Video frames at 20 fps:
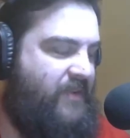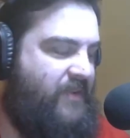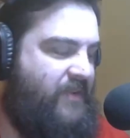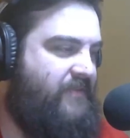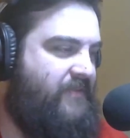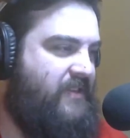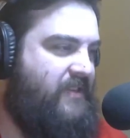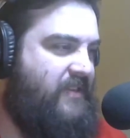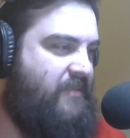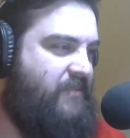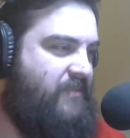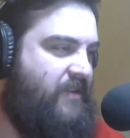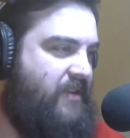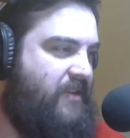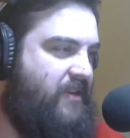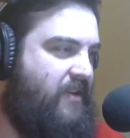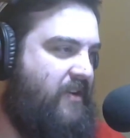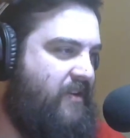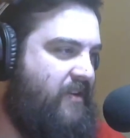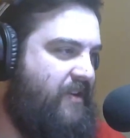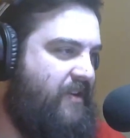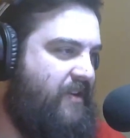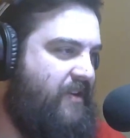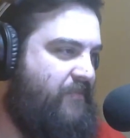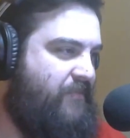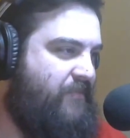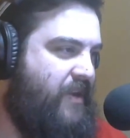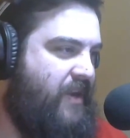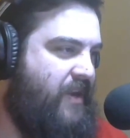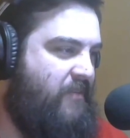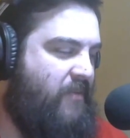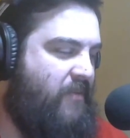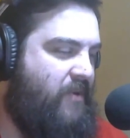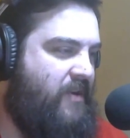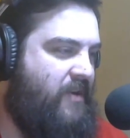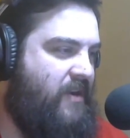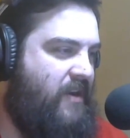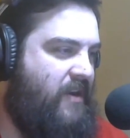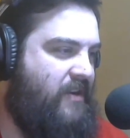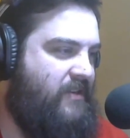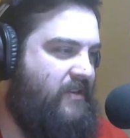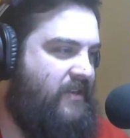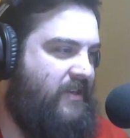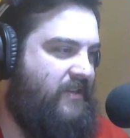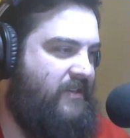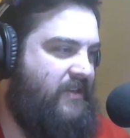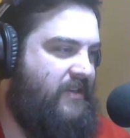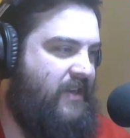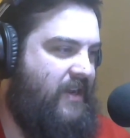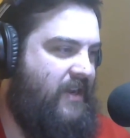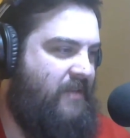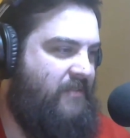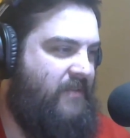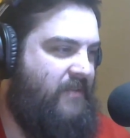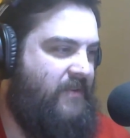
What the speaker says: didn't even dip into our if we need more content tab.